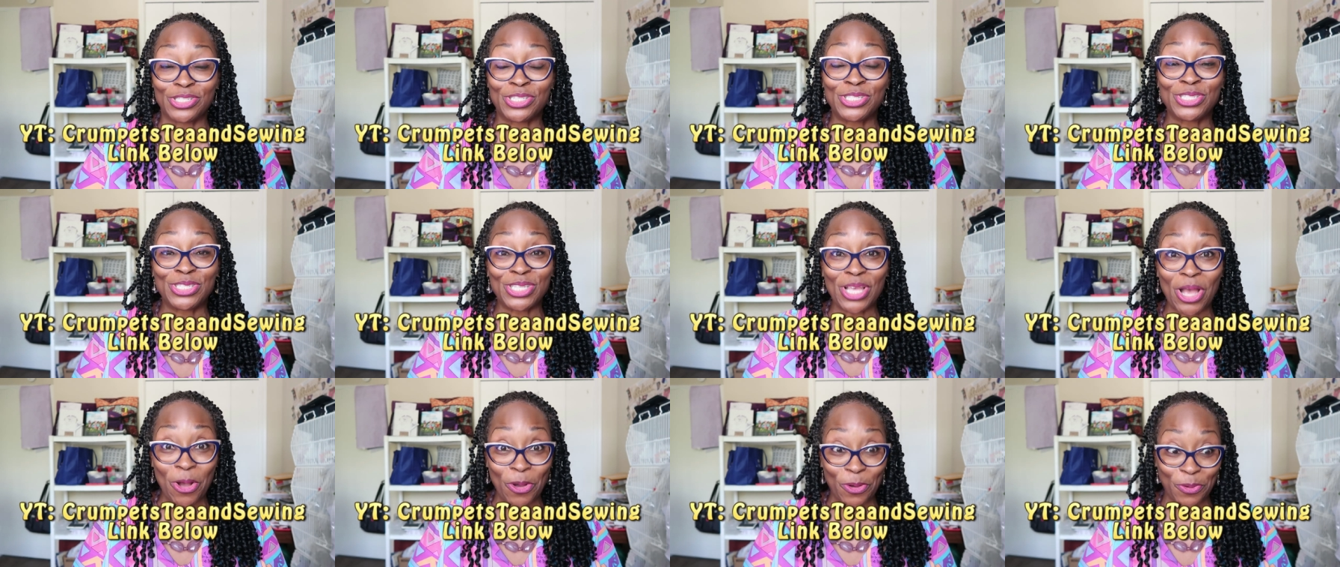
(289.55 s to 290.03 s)

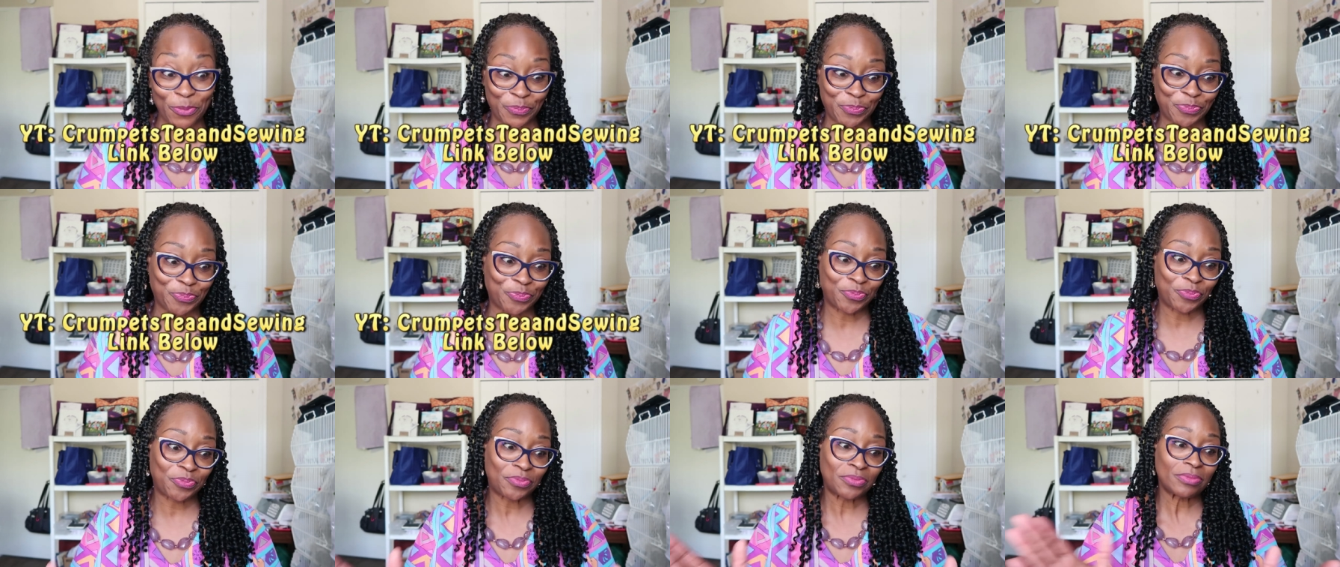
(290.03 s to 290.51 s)
So
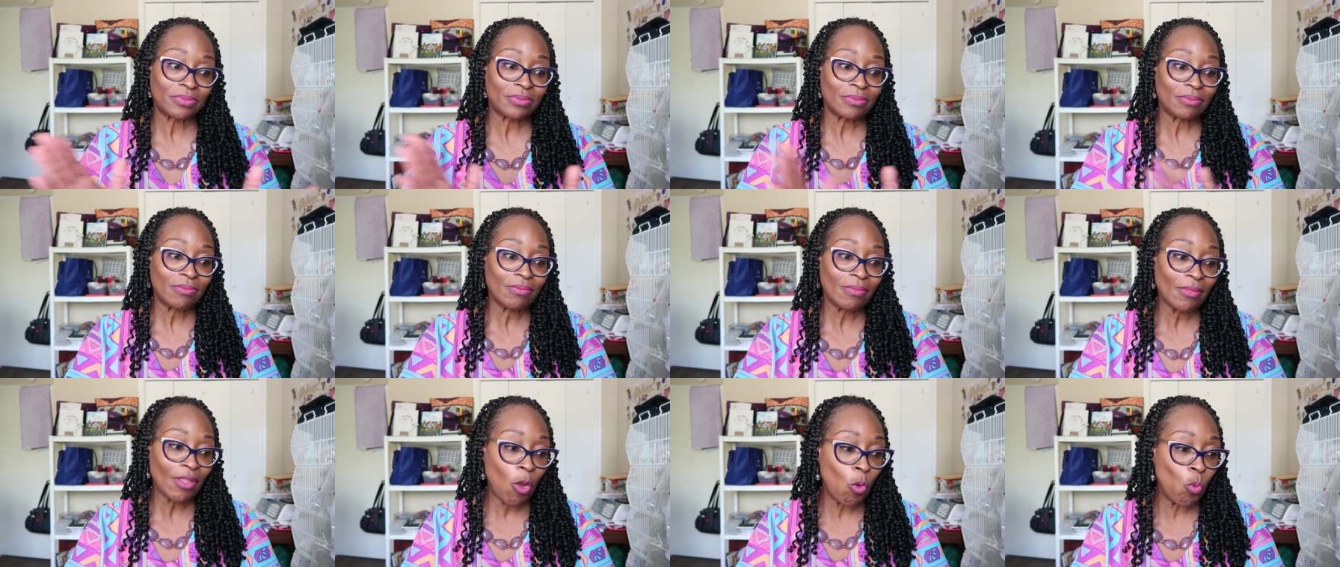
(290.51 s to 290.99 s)

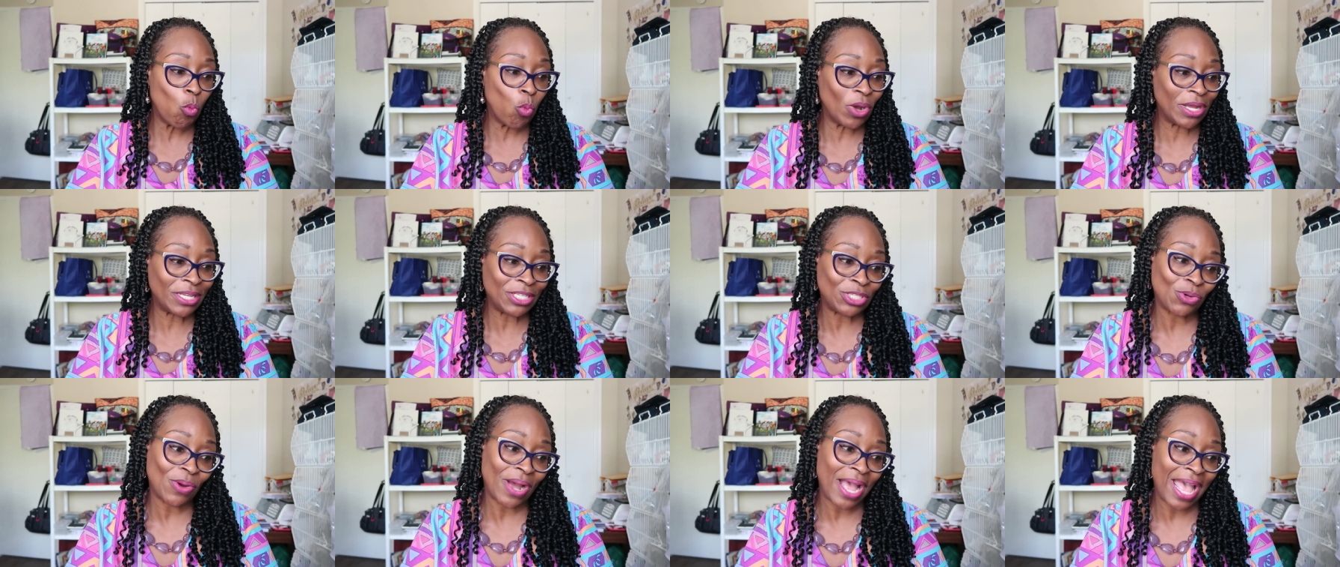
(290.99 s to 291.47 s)

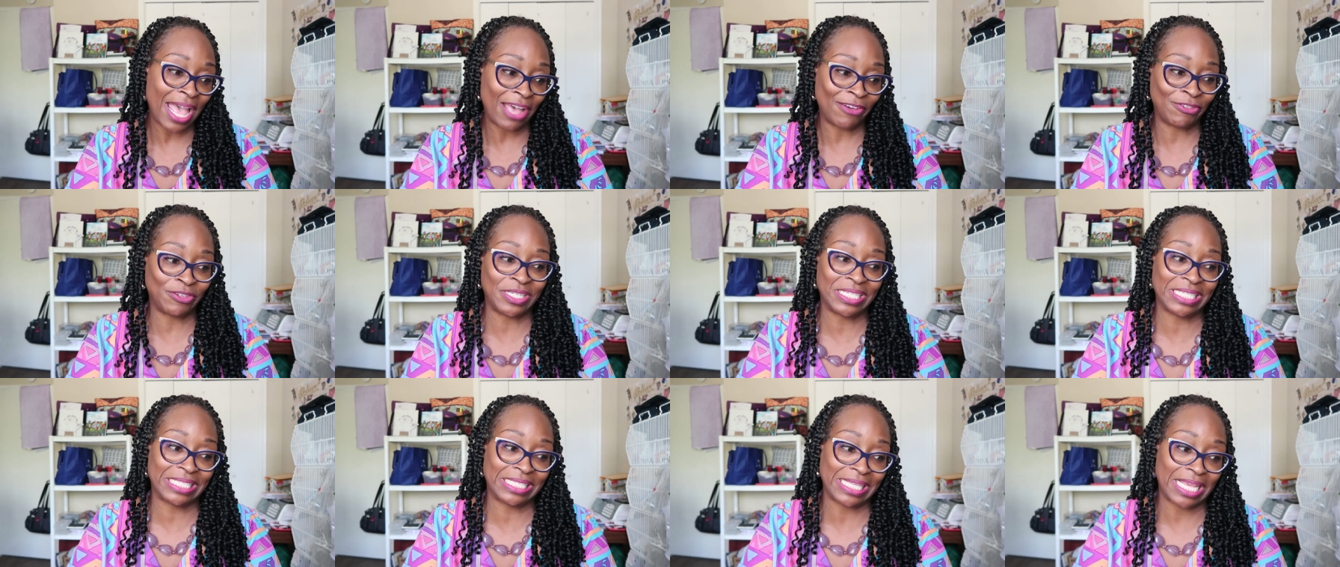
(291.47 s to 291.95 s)
what do I
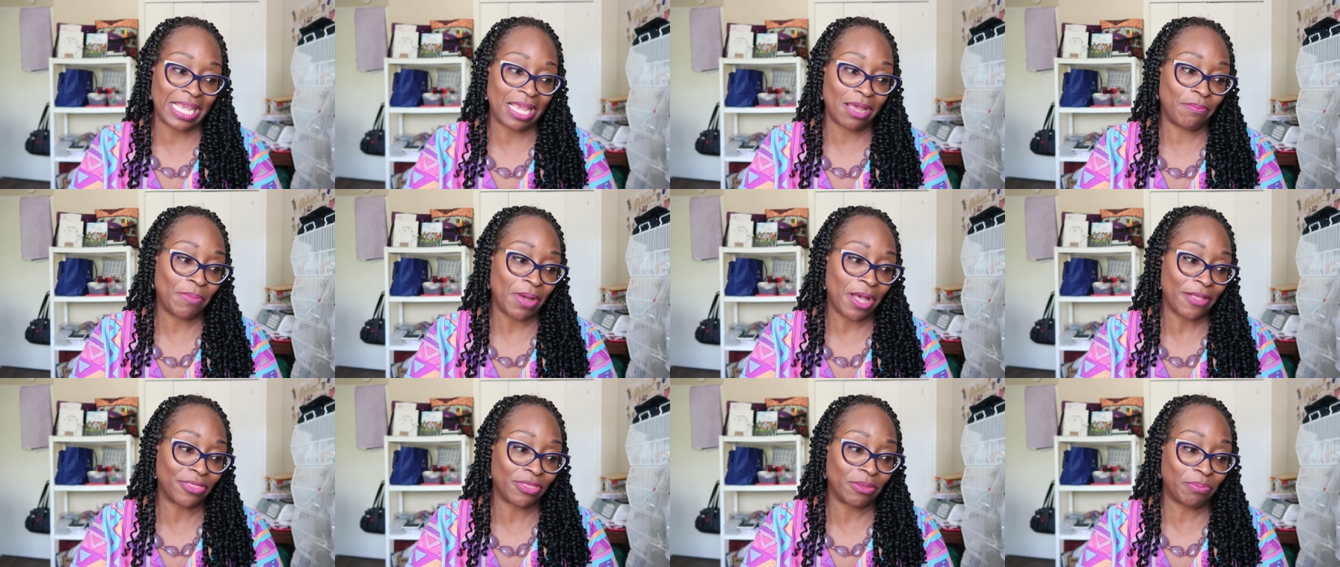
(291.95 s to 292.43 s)
have to say
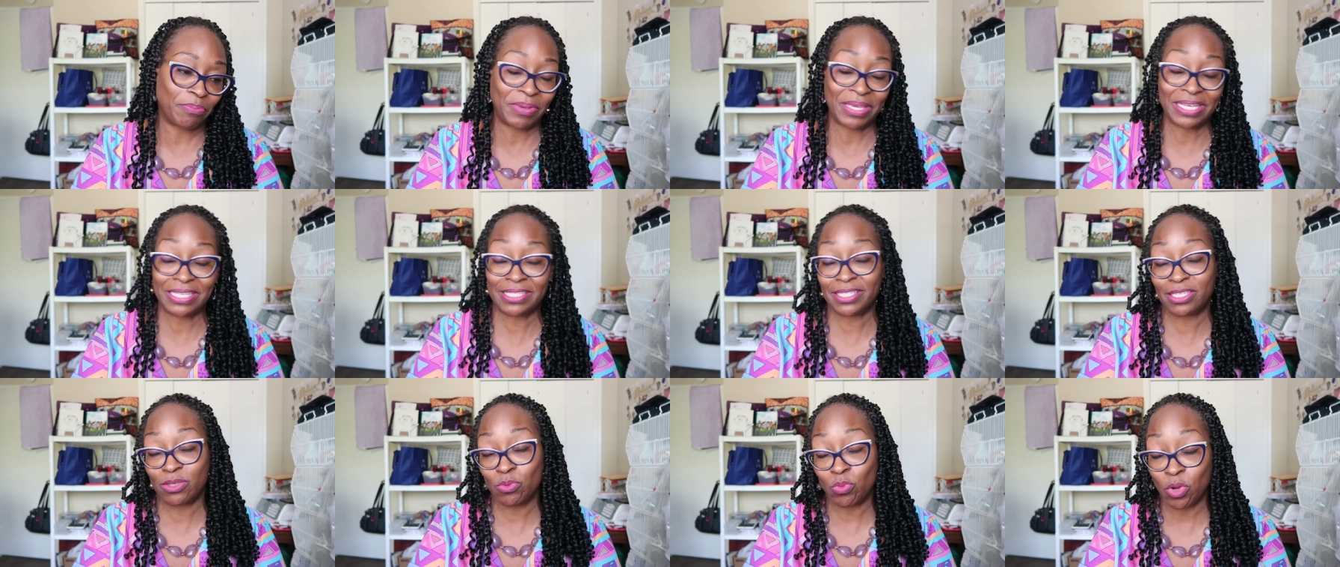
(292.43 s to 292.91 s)
about the
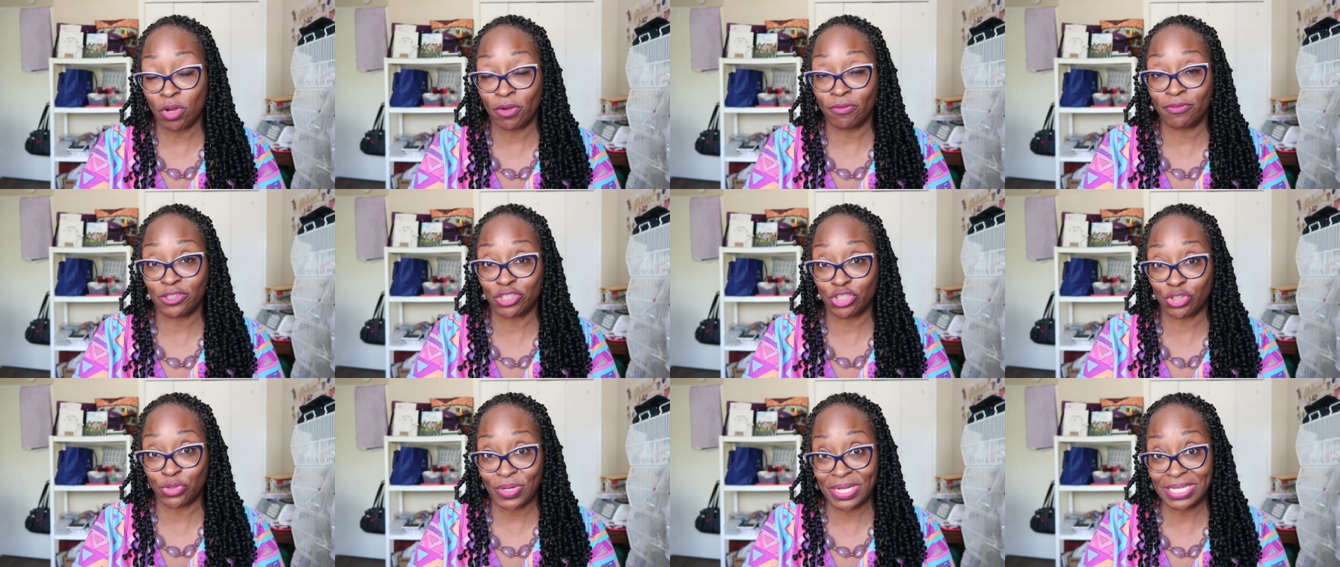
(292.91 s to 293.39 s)
pixie
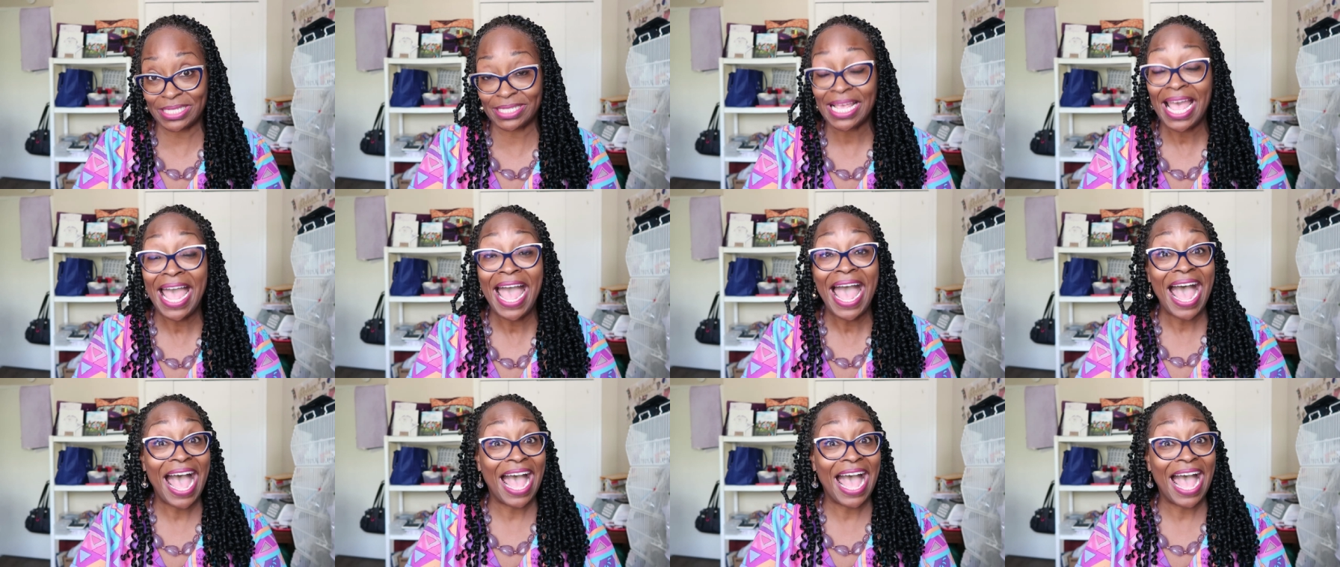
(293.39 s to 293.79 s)
woven dress?